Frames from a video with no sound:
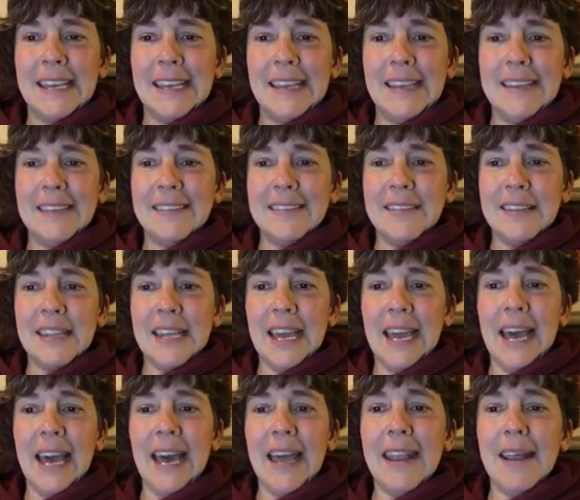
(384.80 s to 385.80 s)
Is
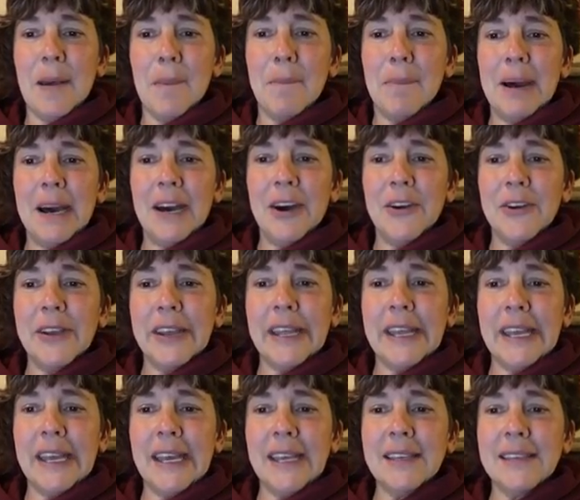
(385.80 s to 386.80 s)
that about
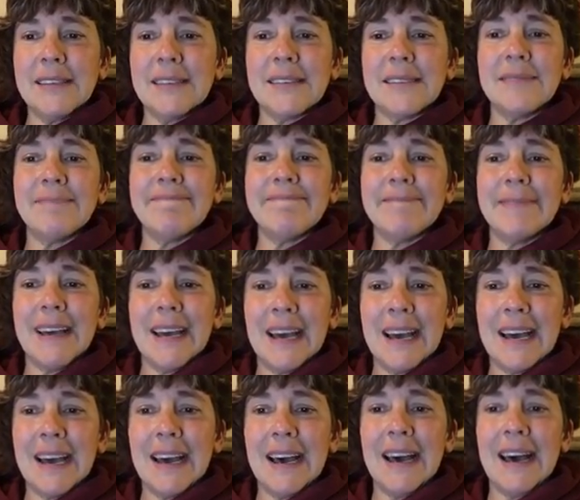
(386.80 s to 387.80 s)
it?
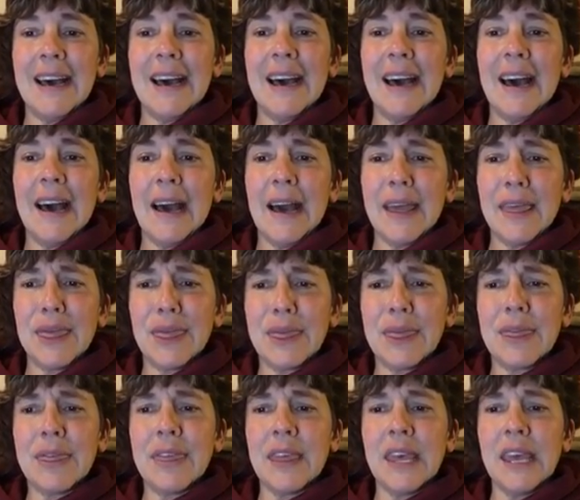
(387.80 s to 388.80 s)
I
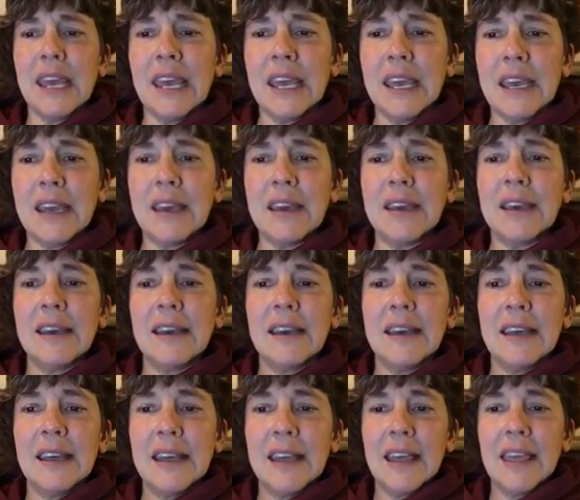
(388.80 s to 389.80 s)
think
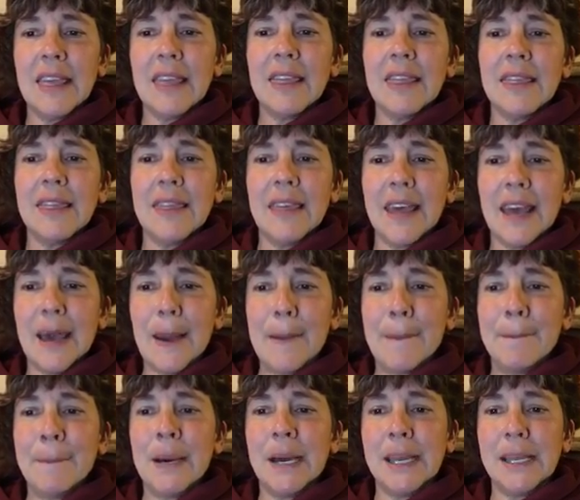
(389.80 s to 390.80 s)
that
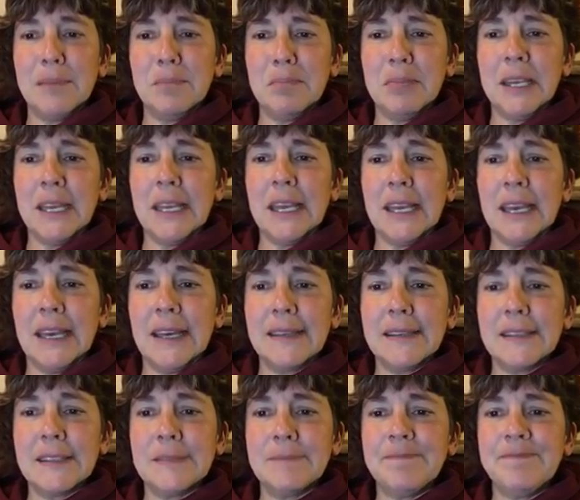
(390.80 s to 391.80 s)
might be
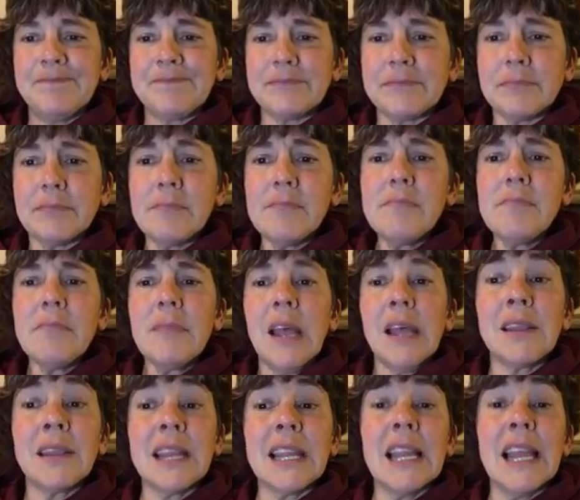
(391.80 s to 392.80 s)
it.
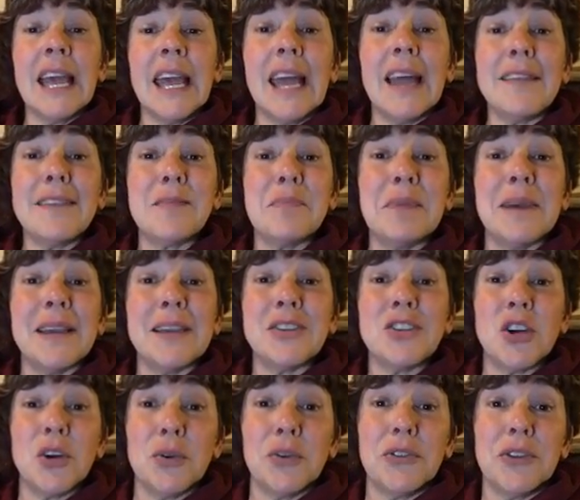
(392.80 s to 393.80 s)
Little hands, big
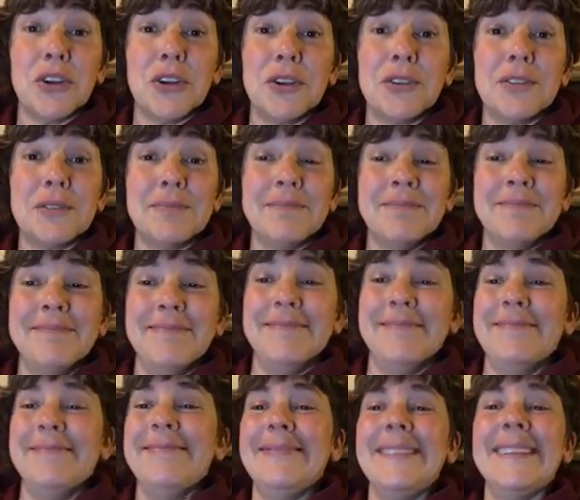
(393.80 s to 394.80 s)
toasters.
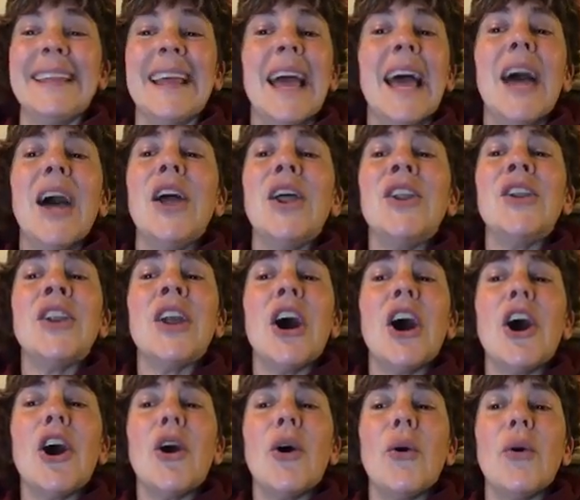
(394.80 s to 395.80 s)

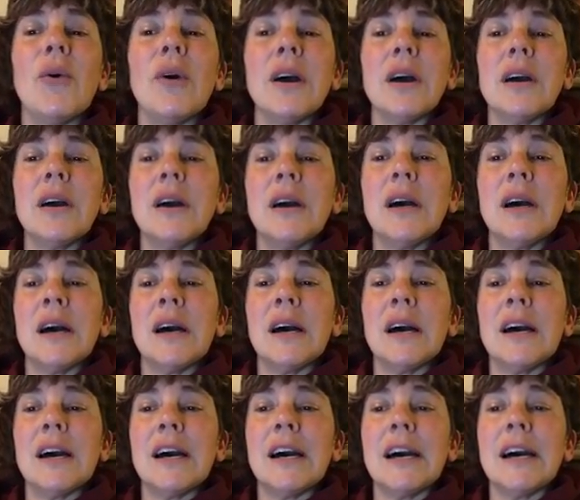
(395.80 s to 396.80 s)
No.
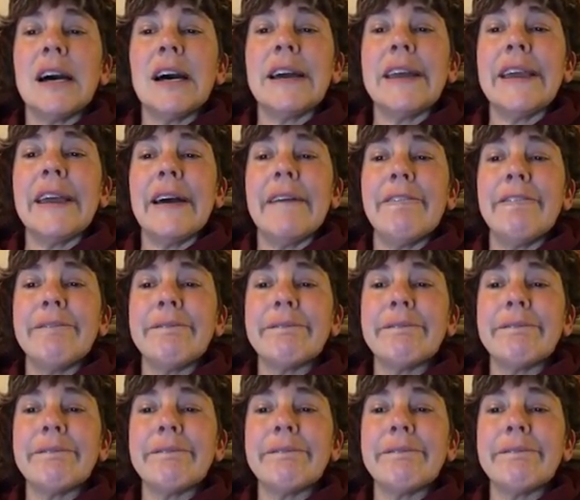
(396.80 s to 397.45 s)
Yeah.